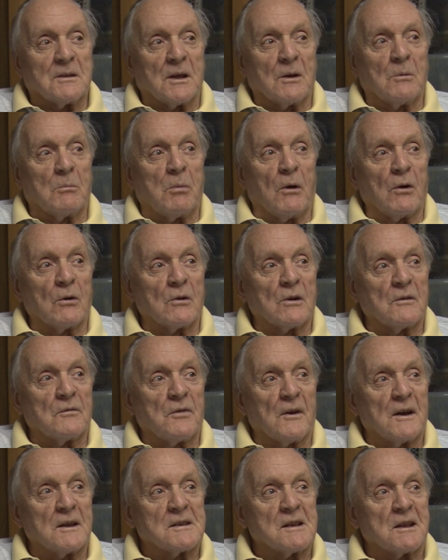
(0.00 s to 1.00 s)
They were both good
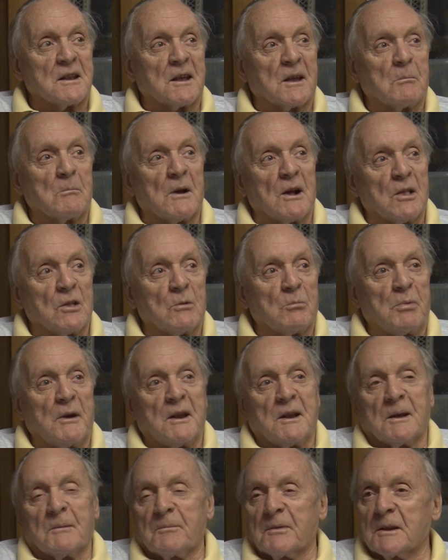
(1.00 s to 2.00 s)
fighters. I think Mello
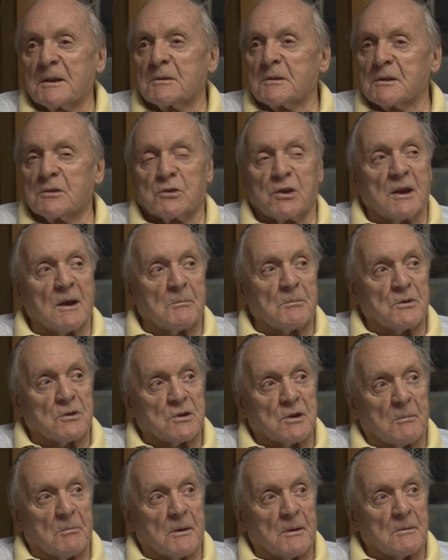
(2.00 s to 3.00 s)
beat him for the
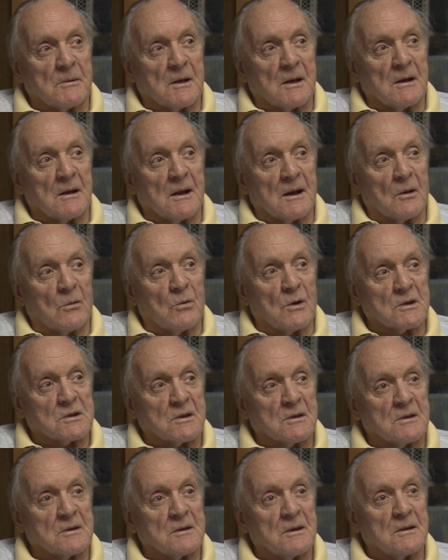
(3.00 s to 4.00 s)
championship out of
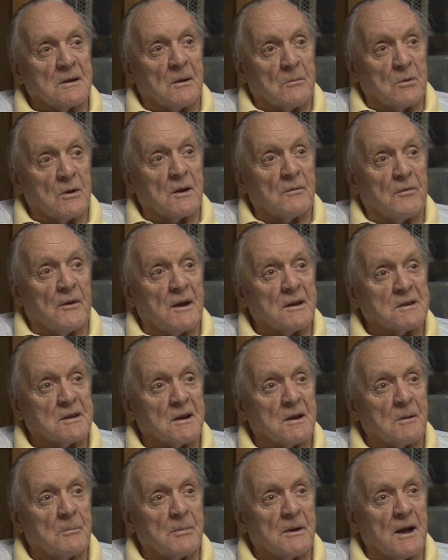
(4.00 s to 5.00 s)
Worcester. That were the fights
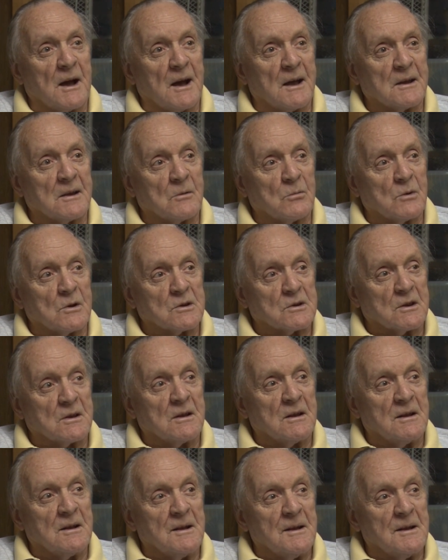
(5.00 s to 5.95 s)
out of the guy in Worcester.